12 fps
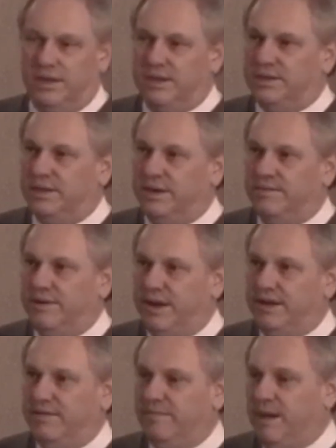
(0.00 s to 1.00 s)
it's an
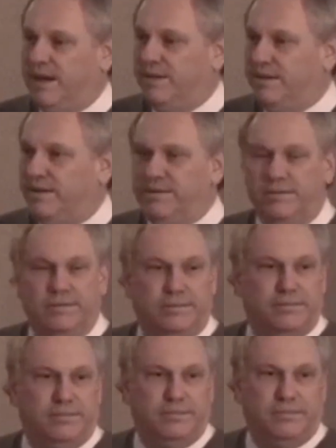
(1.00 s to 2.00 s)
effective method.
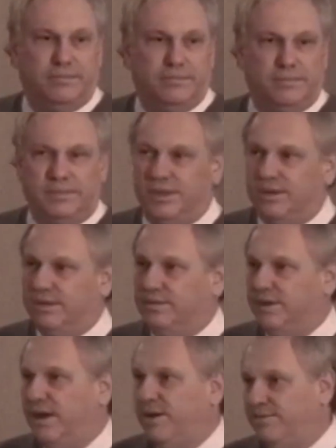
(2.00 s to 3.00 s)
So I don't